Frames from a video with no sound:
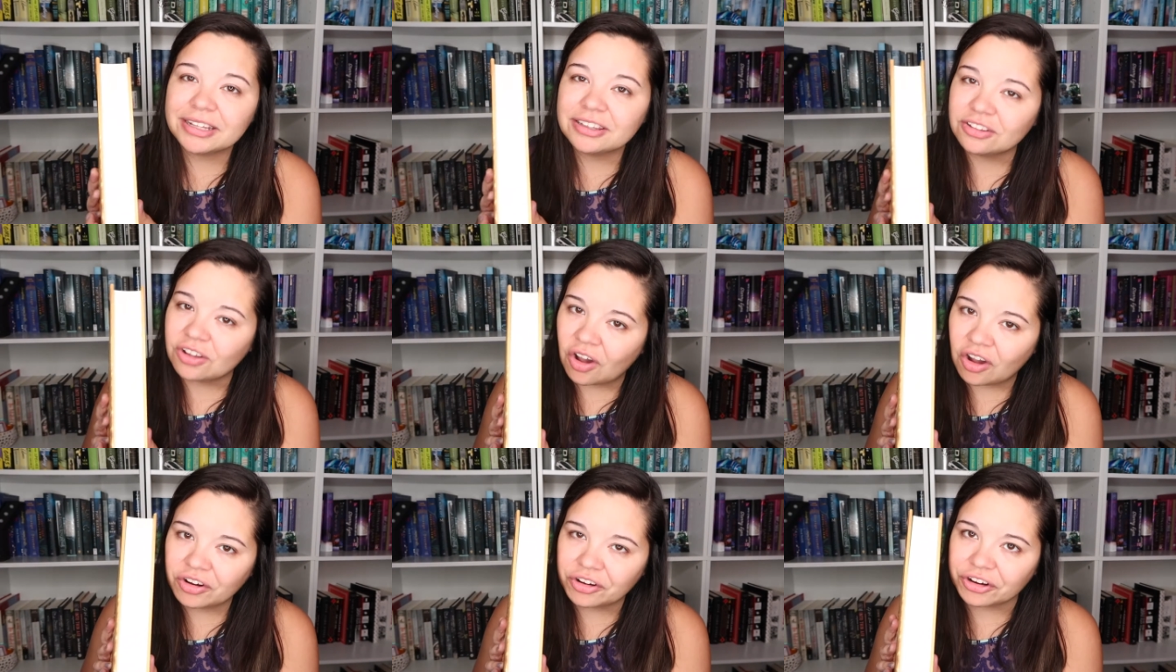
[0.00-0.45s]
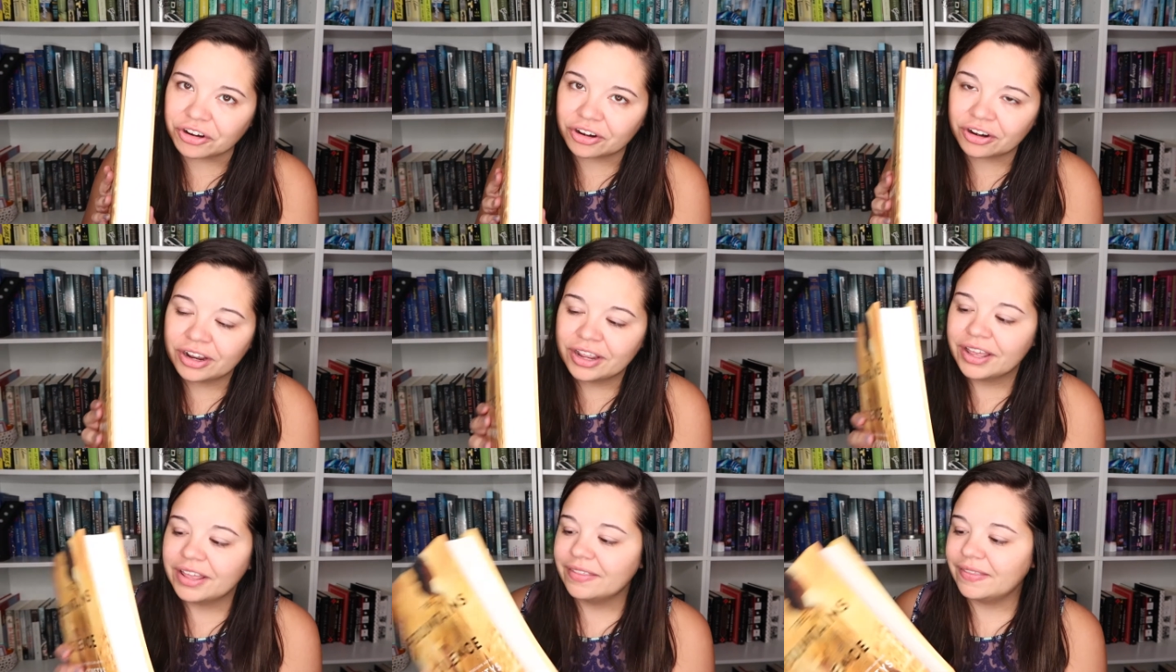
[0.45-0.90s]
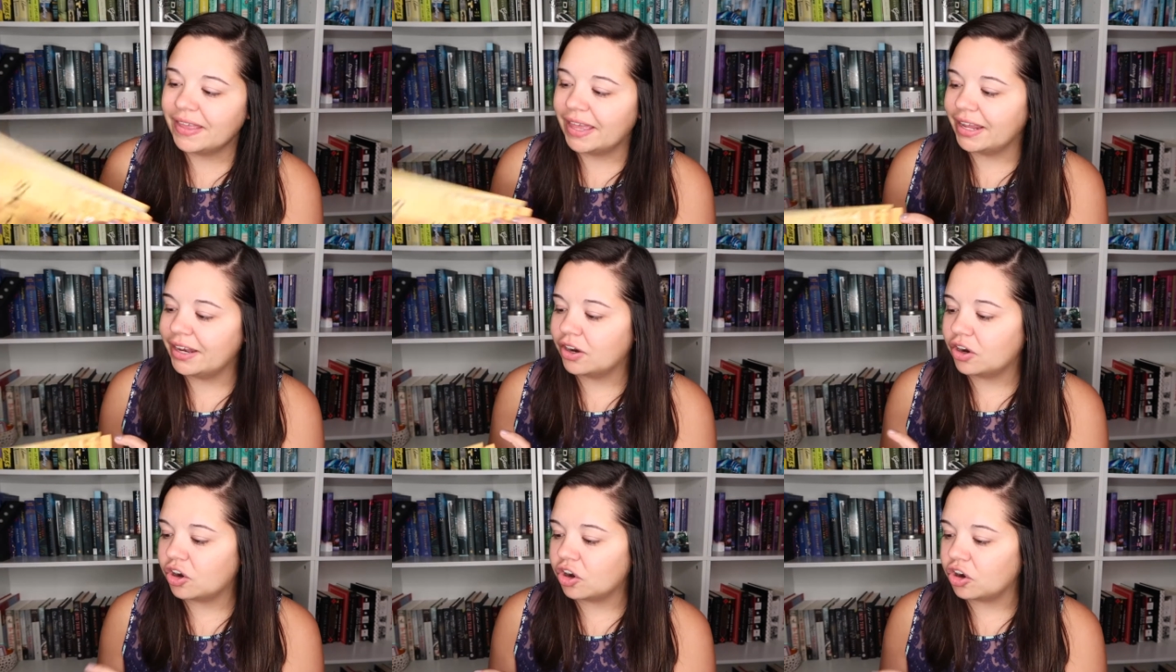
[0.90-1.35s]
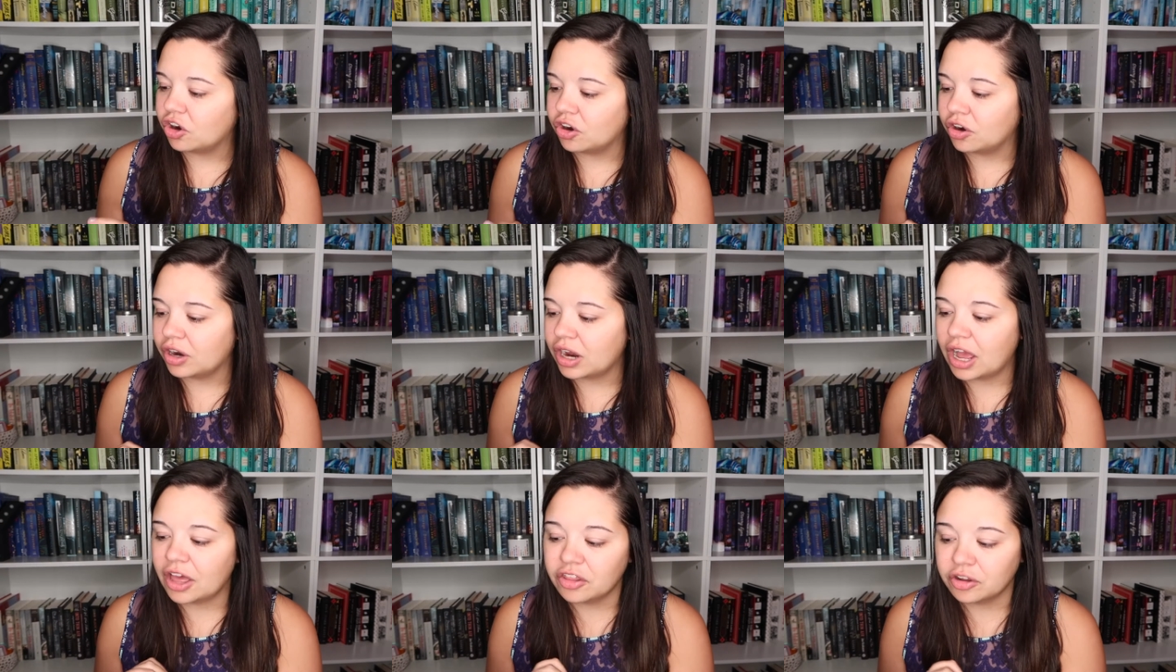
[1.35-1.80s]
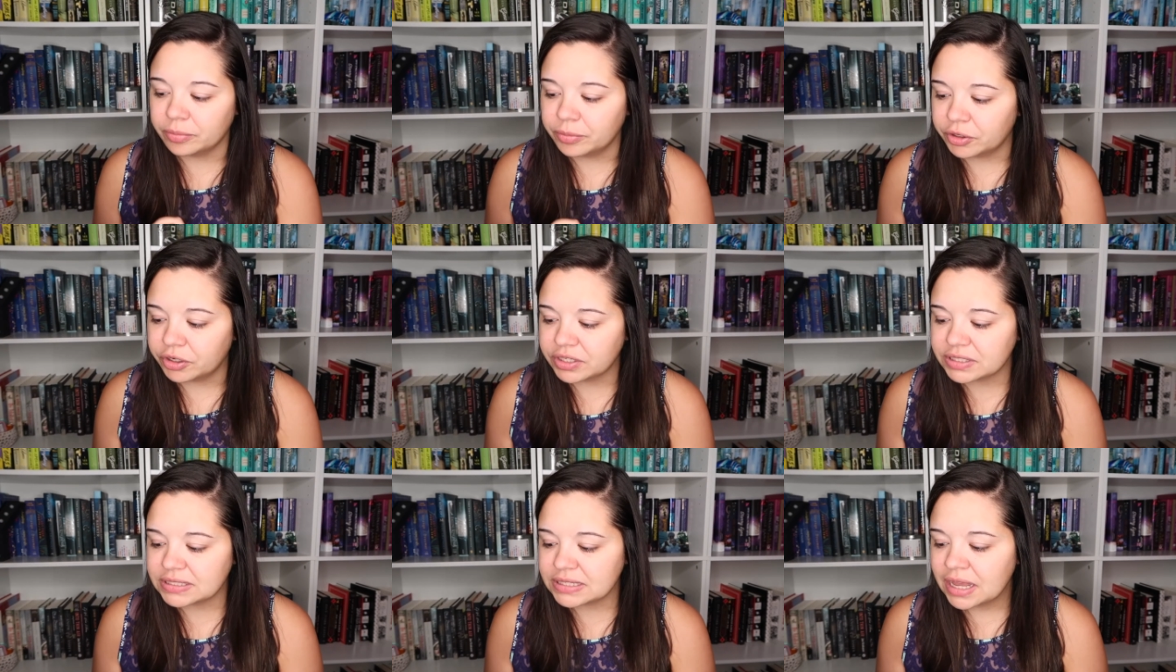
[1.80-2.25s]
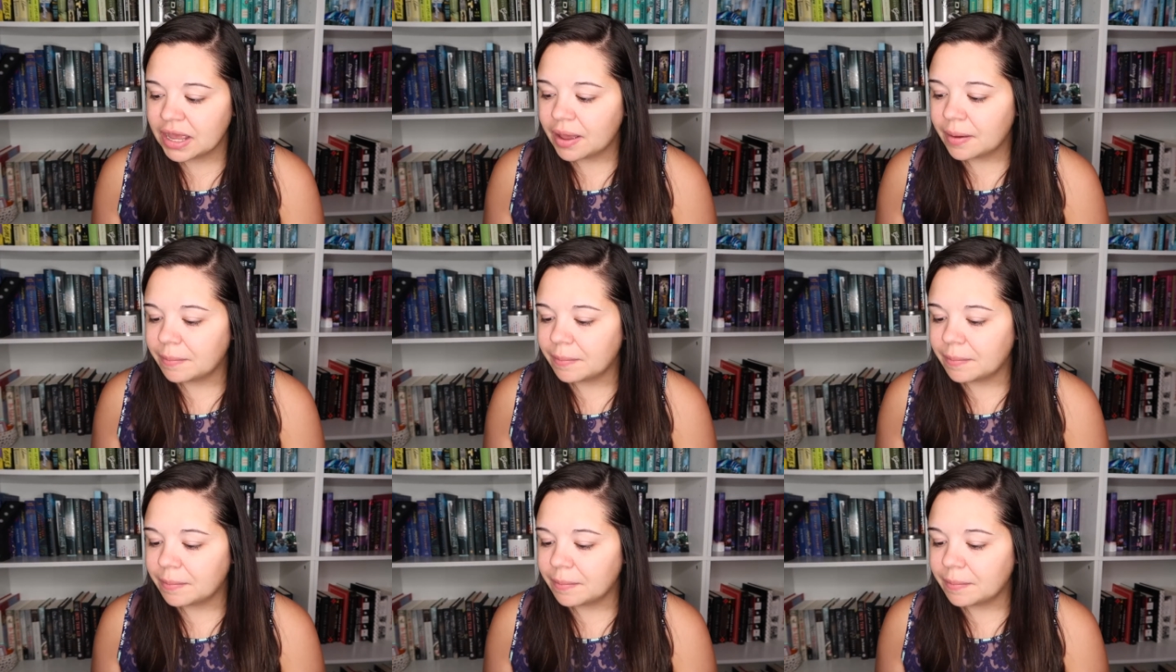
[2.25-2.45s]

a bit longer than her other books,